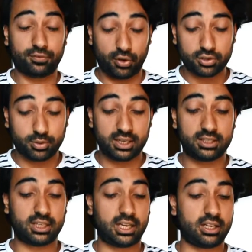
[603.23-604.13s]
photo
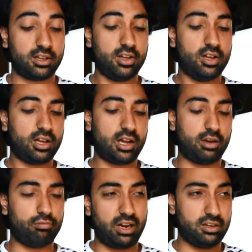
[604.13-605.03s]
editing,
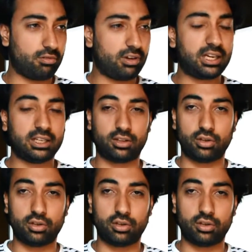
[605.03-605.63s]
rendering,